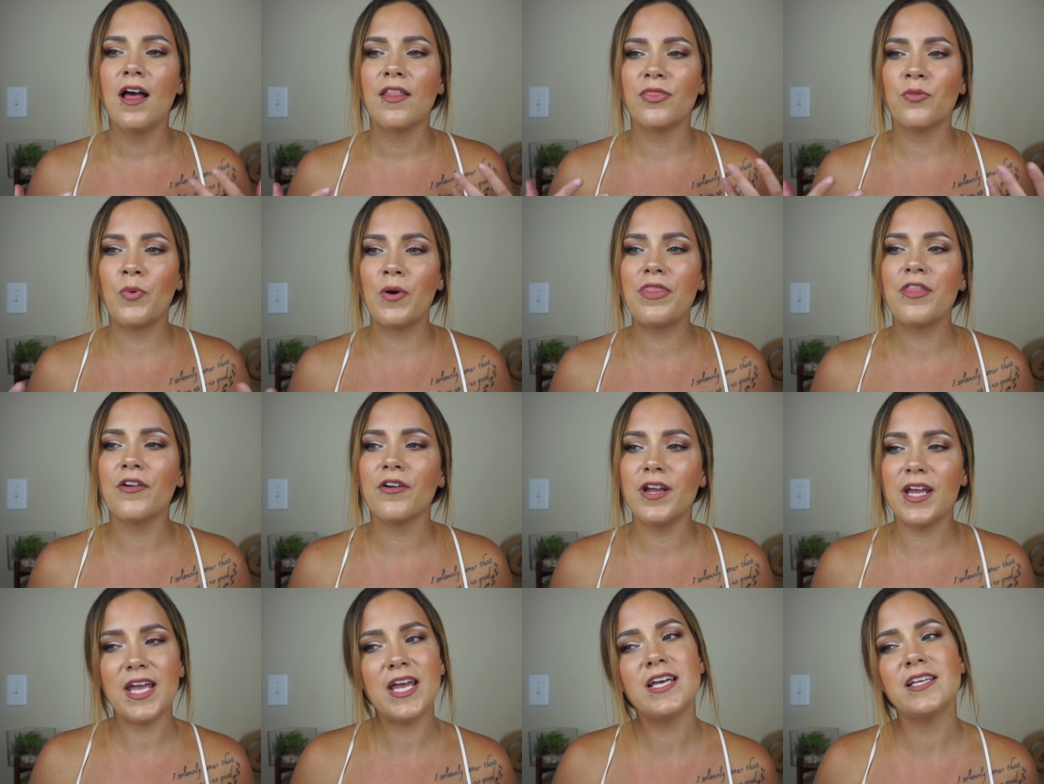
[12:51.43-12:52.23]
when
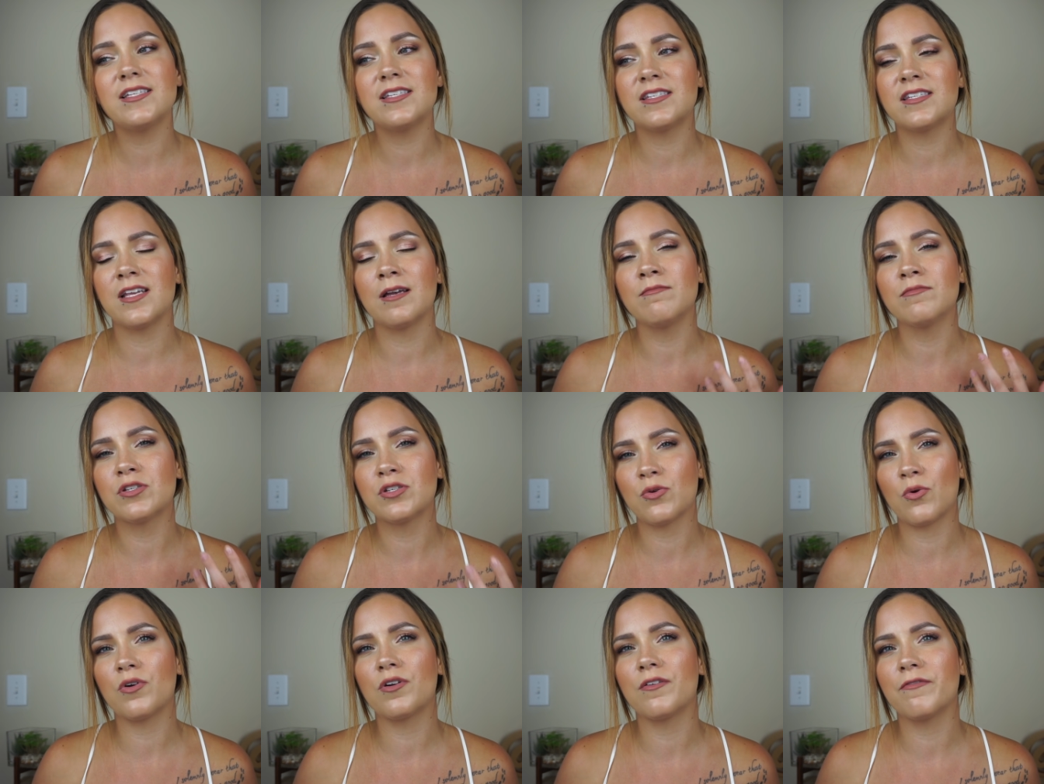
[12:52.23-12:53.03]
there is some
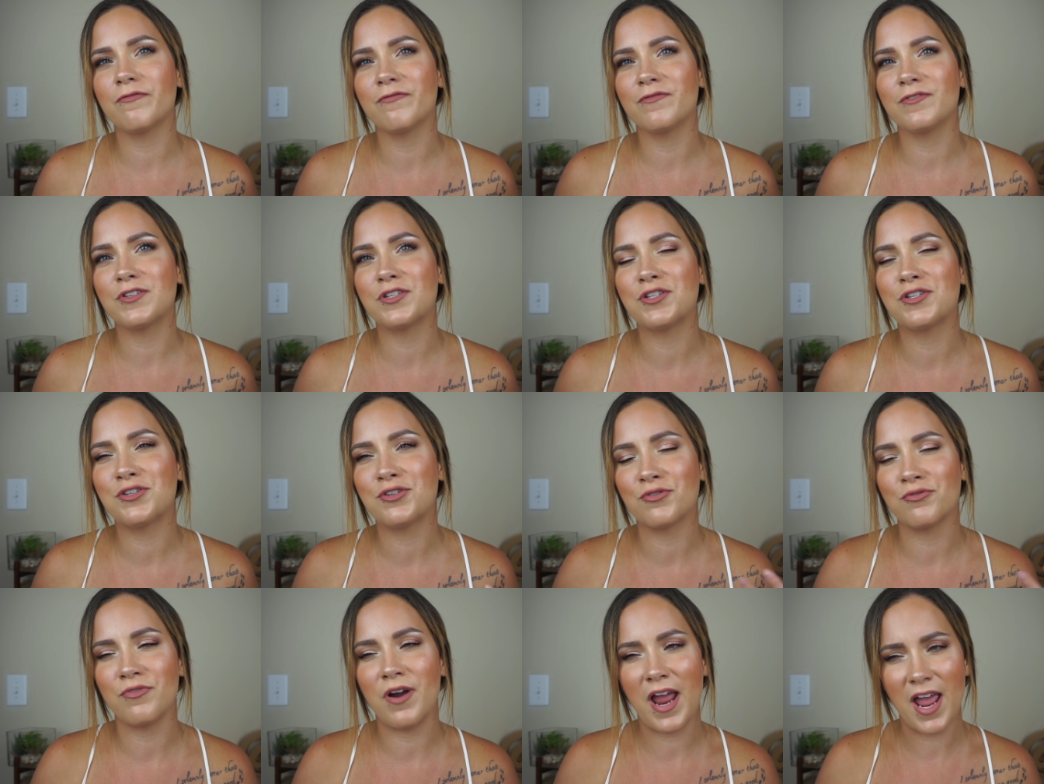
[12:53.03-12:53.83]
sort of
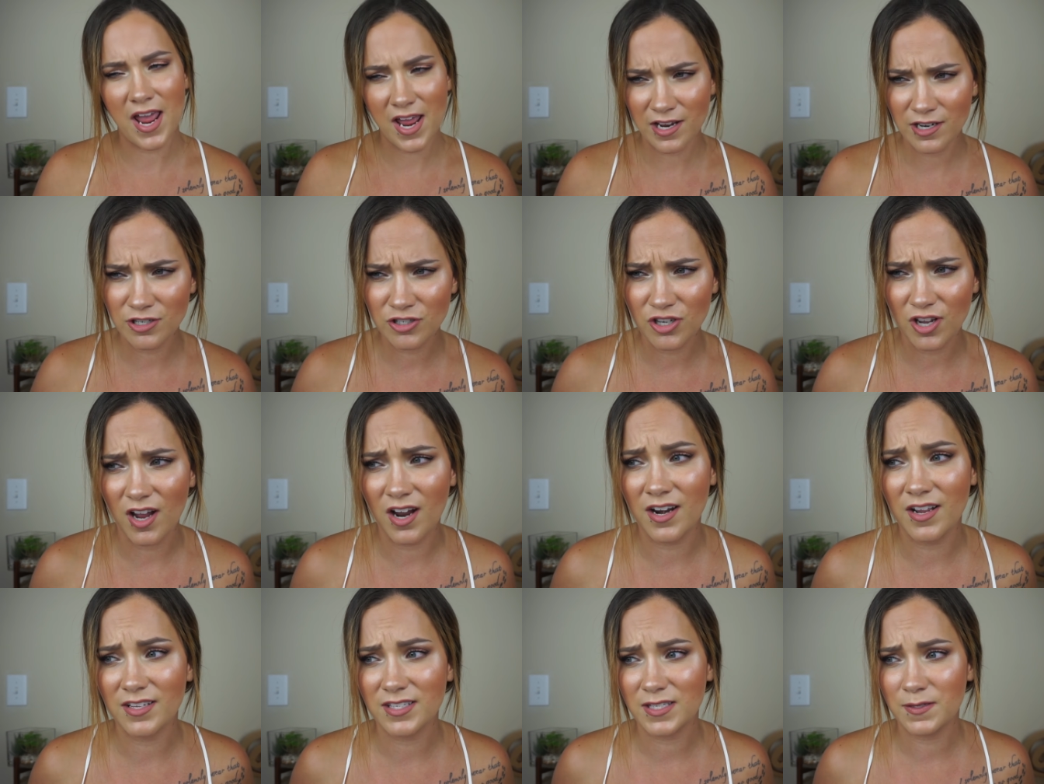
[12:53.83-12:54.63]
strange,
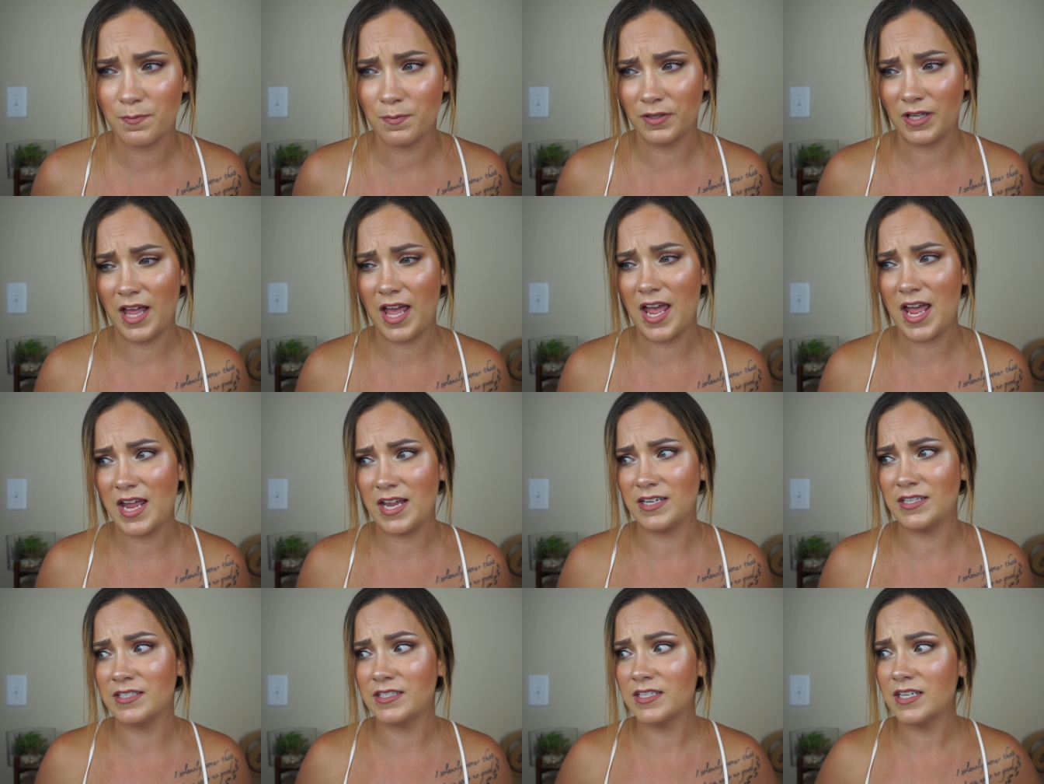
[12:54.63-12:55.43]

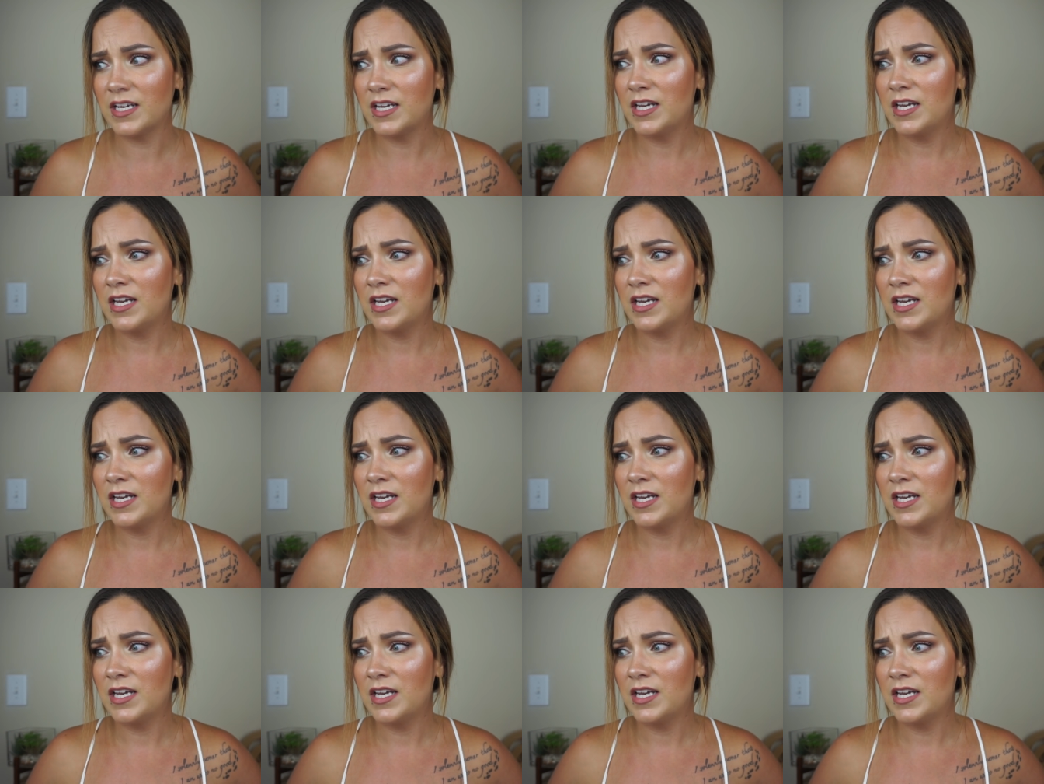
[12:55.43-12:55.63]
unexplained